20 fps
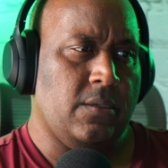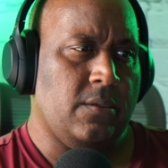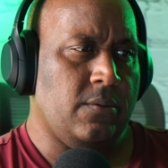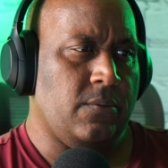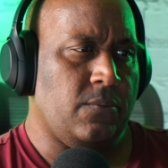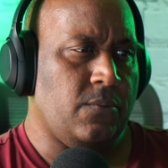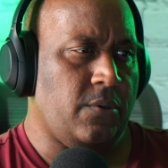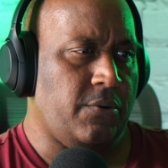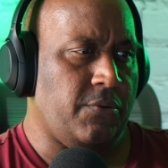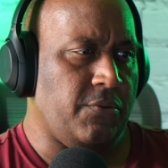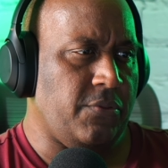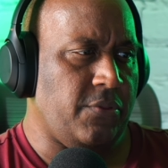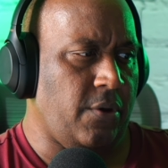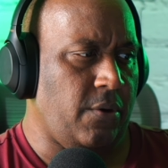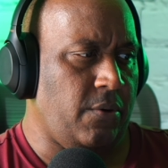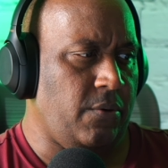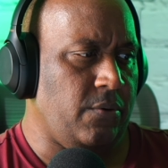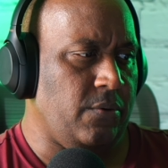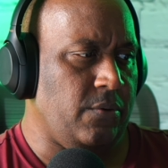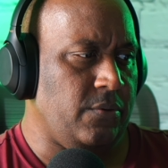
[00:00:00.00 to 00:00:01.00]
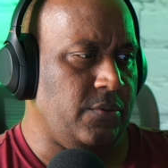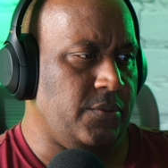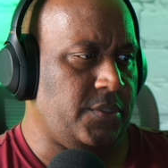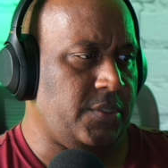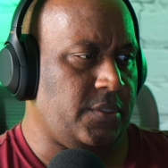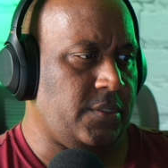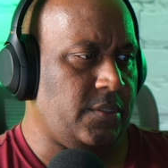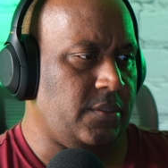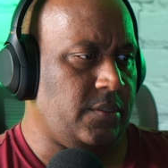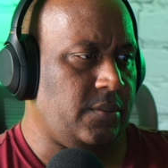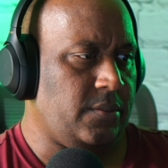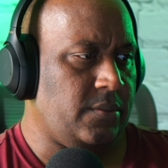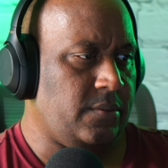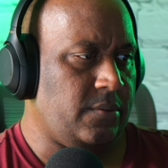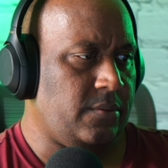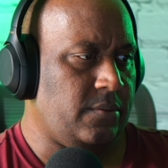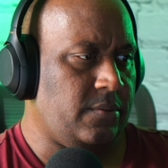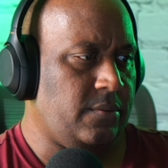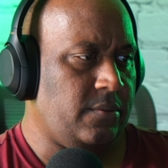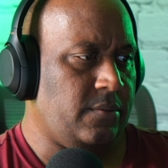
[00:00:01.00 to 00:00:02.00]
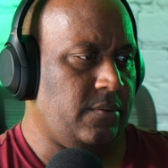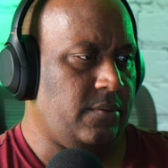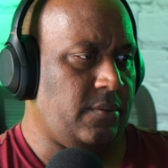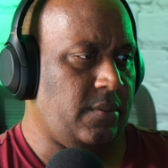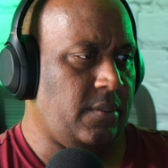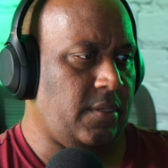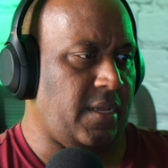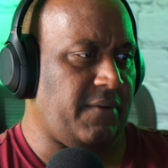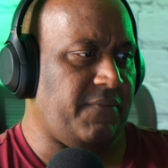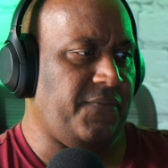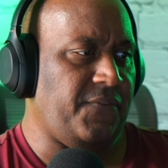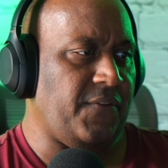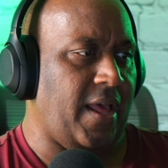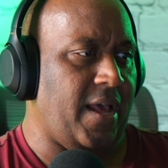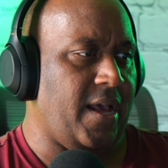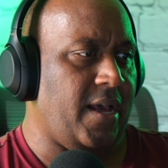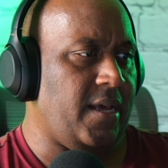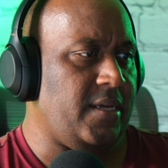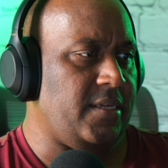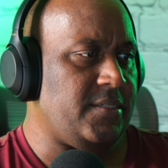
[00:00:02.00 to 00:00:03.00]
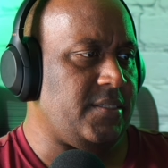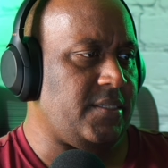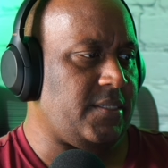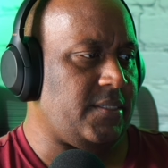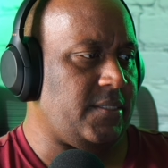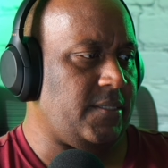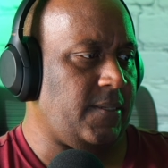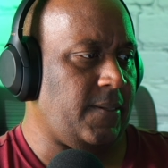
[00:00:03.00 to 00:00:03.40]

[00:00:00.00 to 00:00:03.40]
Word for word: What are those? Like flies?